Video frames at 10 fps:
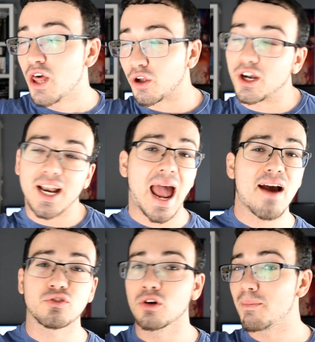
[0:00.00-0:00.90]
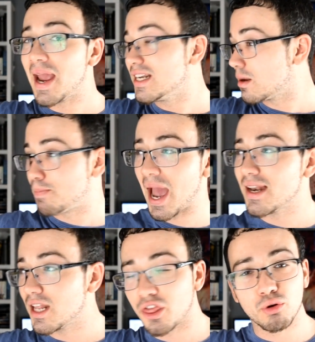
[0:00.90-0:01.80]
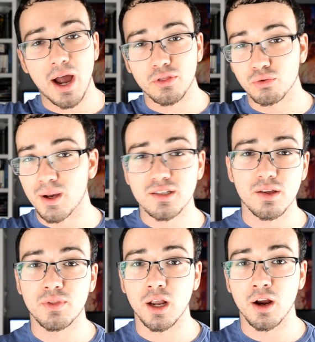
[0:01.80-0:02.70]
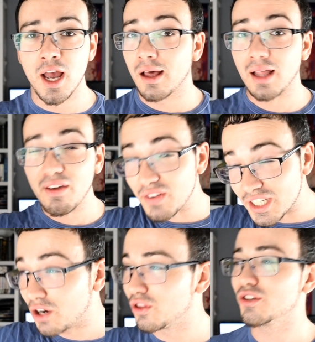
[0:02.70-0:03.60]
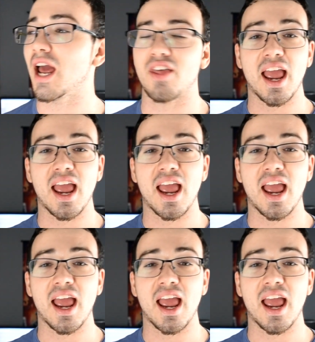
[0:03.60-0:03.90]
They're gonna have to remain dependent throughout the rest of their life until their death.